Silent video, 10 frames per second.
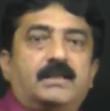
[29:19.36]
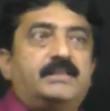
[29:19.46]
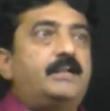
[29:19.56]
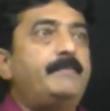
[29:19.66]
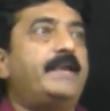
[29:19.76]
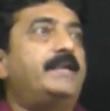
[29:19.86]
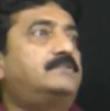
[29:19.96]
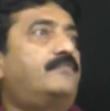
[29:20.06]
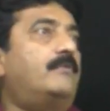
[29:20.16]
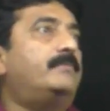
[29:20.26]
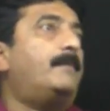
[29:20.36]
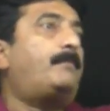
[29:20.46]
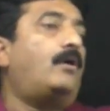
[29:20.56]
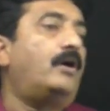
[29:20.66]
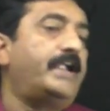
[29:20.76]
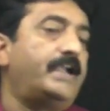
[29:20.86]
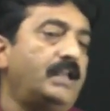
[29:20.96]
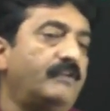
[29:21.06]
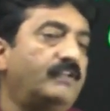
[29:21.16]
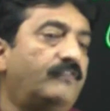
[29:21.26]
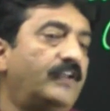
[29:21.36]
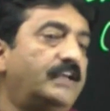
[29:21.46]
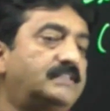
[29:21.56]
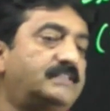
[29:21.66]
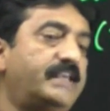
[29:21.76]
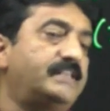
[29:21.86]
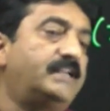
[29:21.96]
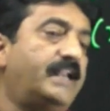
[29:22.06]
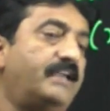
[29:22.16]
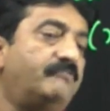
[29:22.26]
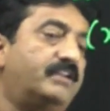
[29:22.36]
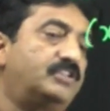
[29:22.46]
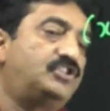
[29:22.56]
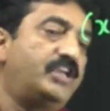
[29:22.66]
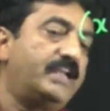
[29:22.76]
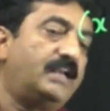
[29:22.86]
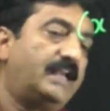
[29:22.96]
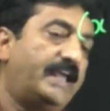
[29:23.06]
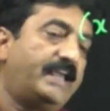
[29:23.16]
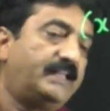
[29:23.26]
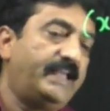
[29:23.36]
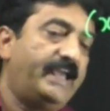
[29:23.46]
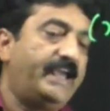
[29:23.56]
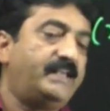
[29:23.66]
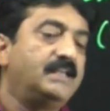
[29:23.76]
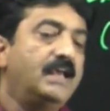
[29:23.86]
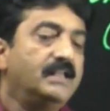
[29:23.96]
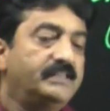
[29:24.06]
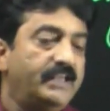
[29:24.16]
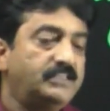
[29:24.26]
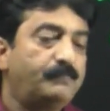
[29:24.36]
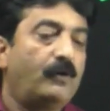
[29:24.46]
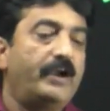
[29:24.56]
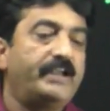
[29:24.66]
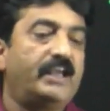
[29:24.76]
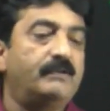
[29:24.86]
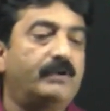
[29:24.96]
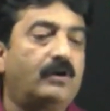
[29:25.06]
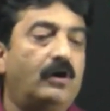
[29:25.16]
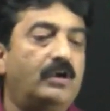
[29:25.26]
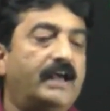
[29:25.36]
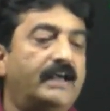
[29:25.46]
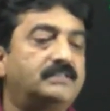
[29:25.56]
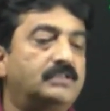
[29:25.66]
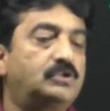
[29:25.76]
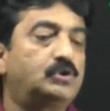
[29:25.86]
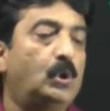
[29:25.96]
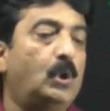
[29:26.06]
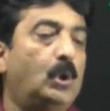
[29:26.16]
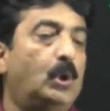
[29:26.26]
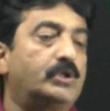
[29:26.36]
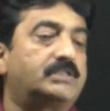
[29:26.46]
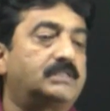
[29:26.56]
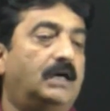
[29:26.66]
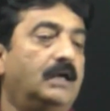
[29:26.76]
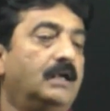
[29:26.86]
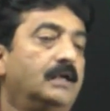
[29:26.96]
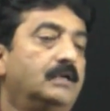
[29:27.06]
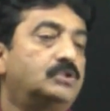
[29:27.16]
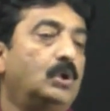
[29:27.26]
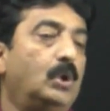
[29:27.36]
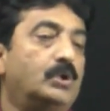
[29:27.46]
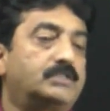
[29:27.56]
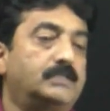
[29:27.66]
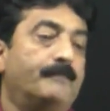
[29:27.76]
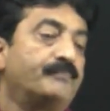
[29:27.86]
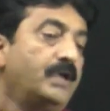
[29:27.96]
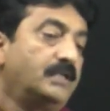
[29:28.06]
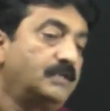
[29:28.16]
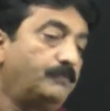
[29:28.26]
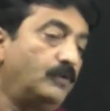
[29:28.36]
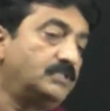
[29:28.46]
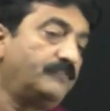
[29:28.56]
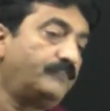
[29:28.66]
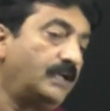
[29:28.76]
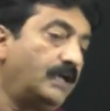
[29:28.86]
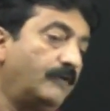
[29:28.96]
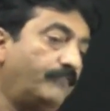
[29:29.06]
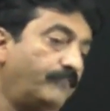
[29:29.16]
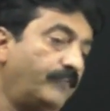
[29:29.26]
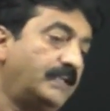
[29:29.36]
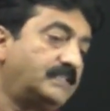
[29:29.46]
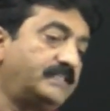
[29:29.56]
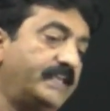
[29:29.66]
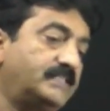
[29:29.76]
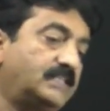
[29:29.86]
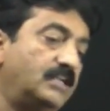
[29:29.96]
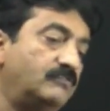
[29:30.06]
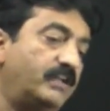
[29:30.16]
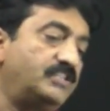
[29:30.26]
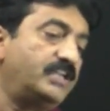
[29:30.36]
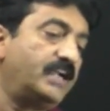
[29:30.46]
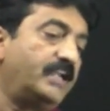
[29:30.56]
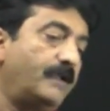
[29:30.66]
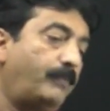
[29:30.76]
That means from a point, if the flux is diverging like this point can be called as a source. Suppose if the flux is converging at a